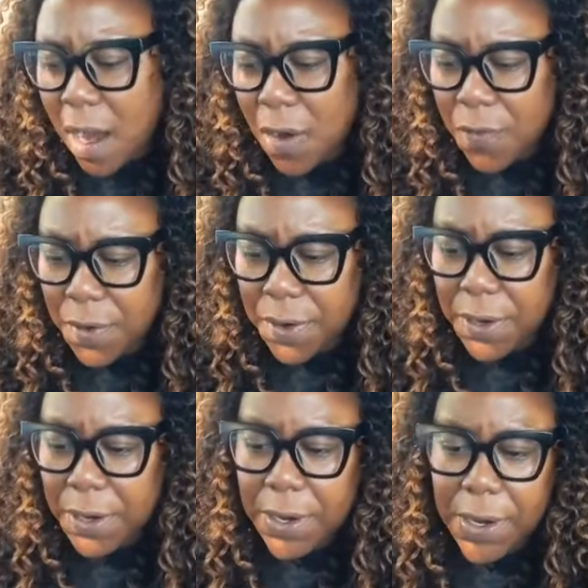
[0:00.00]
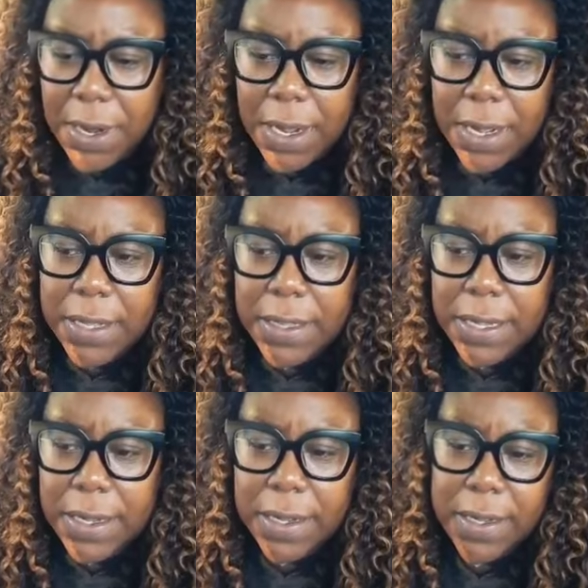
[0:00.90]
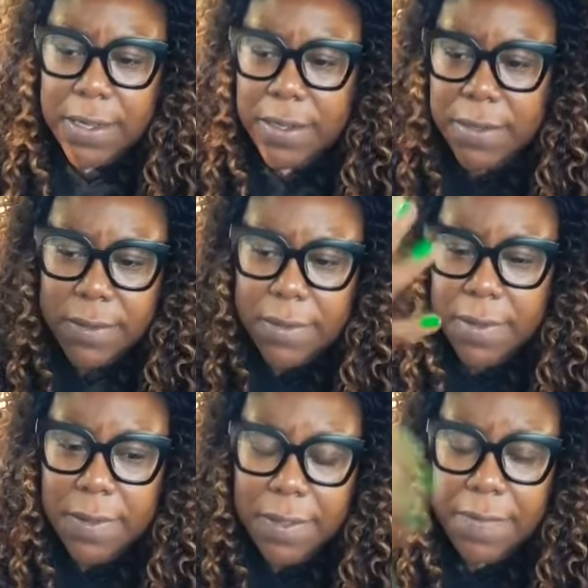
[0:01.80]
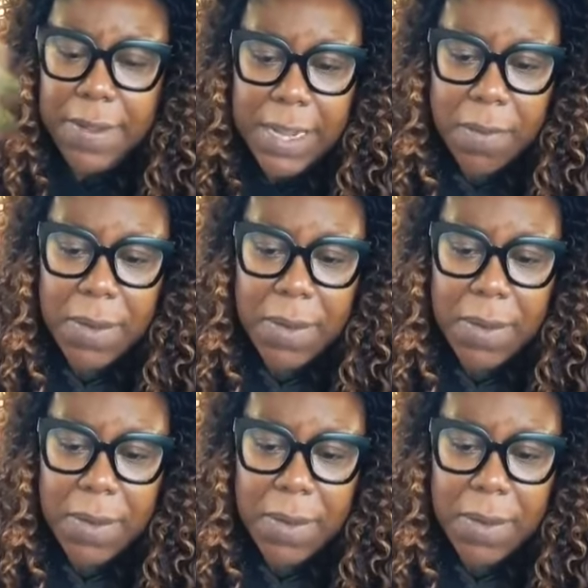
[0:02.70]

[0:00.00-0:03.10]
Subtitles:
over the video.